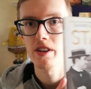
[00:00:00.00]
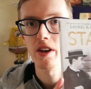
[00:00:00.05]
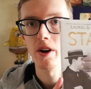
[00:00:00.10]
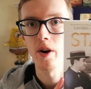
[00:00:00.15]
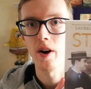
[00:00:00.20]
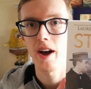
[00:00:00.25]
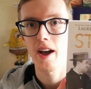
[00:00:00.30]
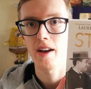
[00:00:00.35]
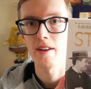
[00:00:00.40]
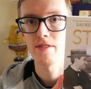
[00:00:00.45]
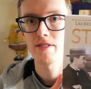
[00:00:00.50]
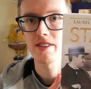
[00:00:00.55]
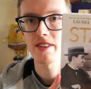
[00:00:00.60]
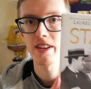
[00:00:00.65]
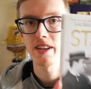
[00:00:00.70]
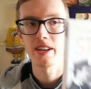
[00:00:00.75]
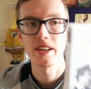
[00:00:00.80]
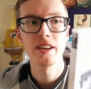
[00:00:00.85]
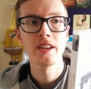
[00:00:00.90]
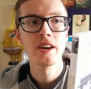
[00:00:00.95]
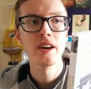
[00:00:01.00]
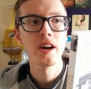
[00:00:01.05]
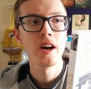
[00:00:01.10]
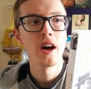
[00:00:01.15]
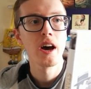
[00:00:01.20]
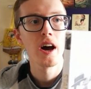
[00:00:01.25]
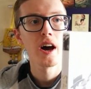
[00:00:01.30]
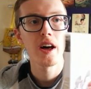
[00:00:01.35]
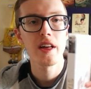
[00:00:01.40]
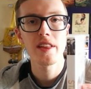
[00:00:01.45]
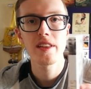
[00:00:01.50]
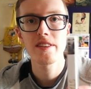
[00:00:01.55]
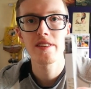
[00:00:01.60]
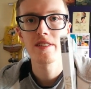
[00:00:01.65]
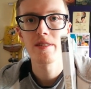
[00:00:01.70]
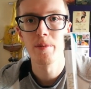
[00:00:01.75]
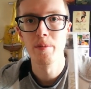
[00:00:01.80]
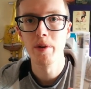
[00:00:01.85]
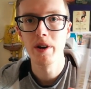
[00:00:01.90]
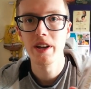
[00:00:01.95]
and I have seen. This
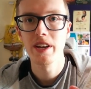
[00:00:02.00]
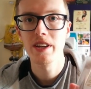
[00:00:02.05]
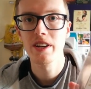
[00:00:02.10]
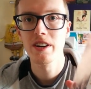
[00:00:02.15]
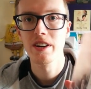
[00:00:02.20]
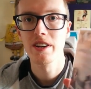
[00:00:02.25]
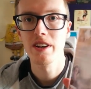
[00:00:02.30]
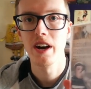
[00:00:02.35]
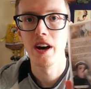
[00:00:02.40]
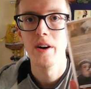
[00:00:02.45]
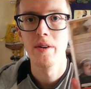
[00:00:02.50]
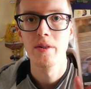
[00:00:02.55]
is a pretty good